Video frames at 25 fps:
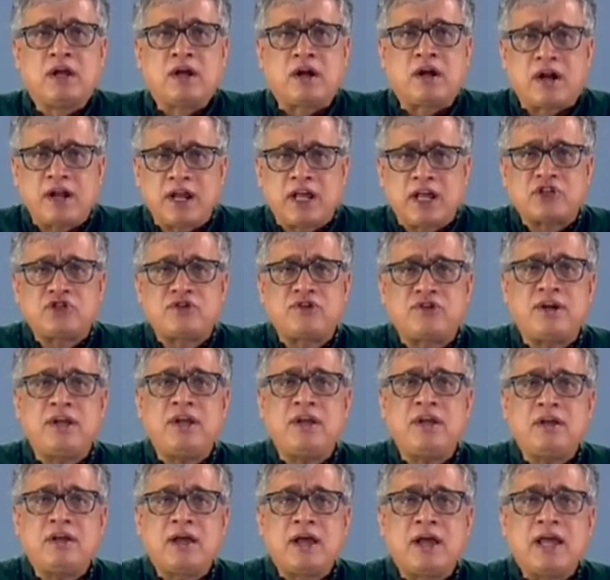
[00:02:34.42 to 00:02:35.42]
Kanya
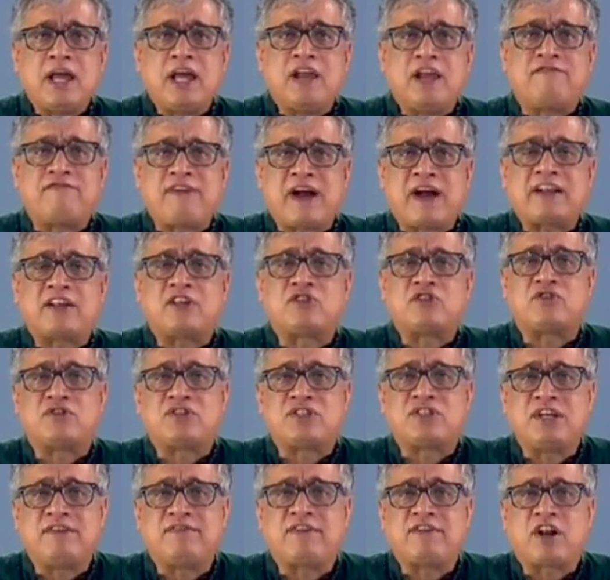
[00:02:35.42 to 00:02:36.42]
Shri in fact has
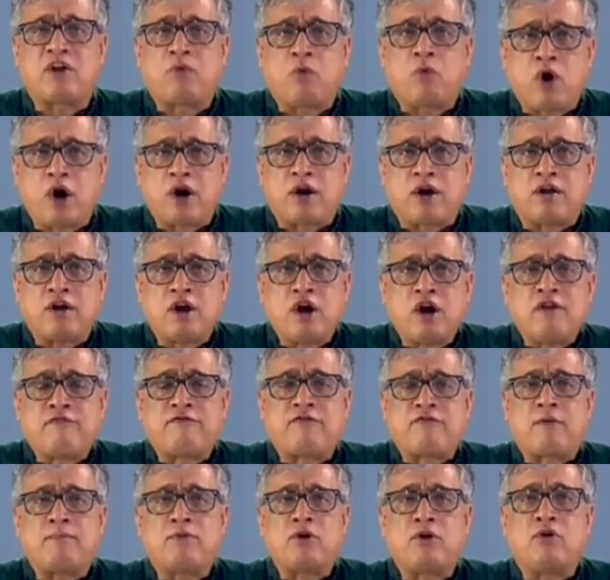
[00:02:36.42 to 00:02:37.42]
received an award
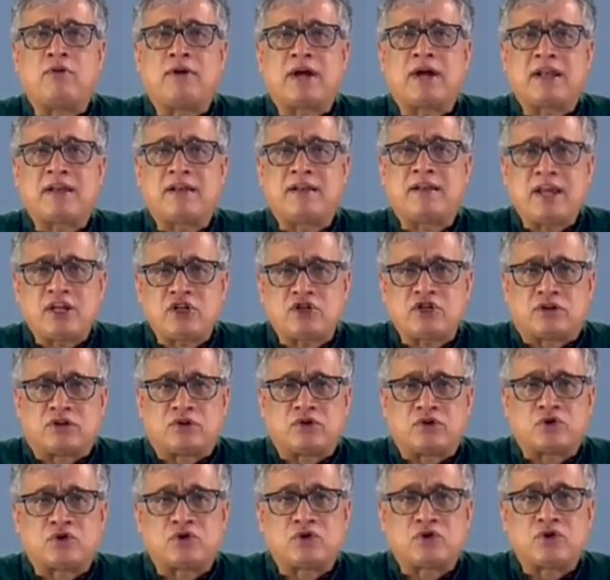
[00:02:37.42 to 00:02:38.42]
from the United
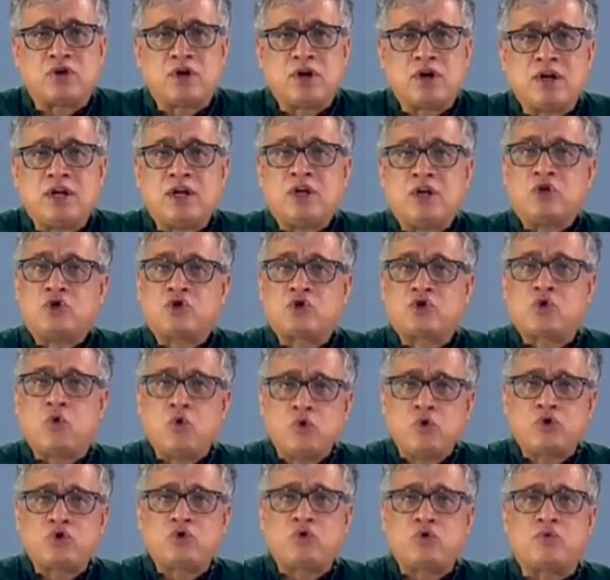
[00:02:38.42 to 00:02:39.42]
Nations.
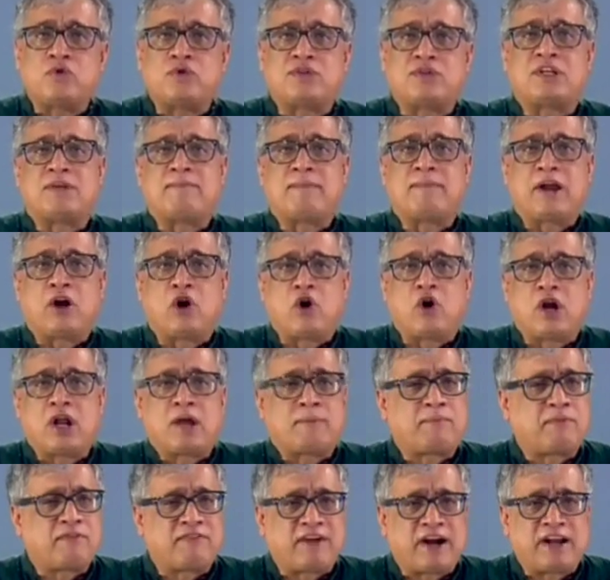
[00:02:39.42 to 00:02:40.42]
School students in
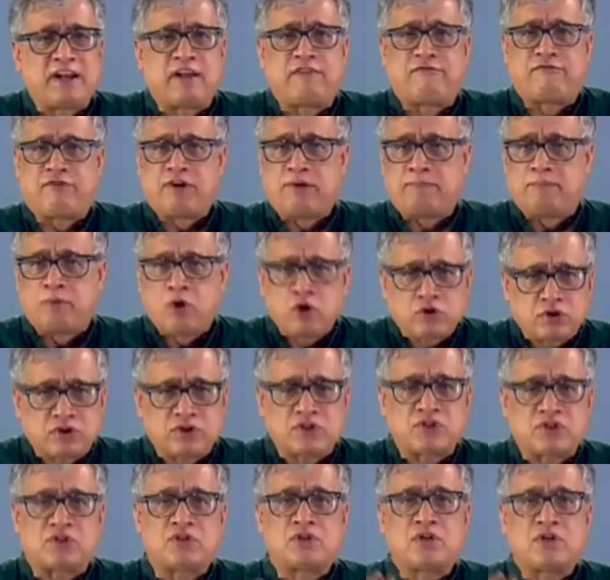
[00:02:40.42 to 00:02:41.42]
Bengal are provided free
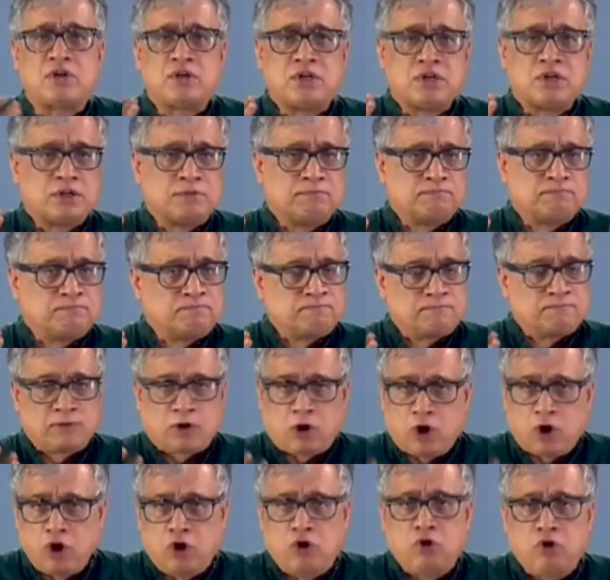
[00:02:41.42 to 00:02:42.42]
books,
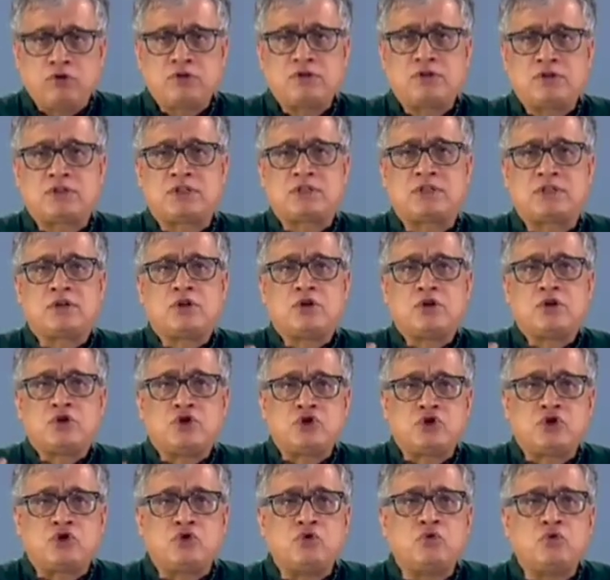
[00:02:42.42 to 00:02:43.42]
clothes,
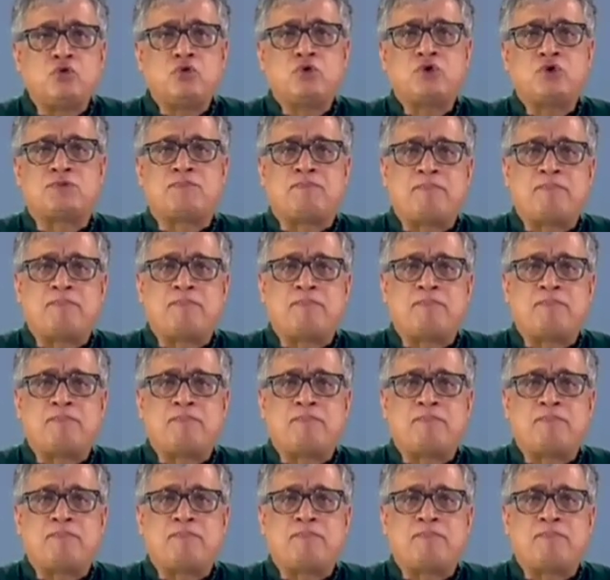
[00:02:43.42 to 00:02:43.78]
shoes,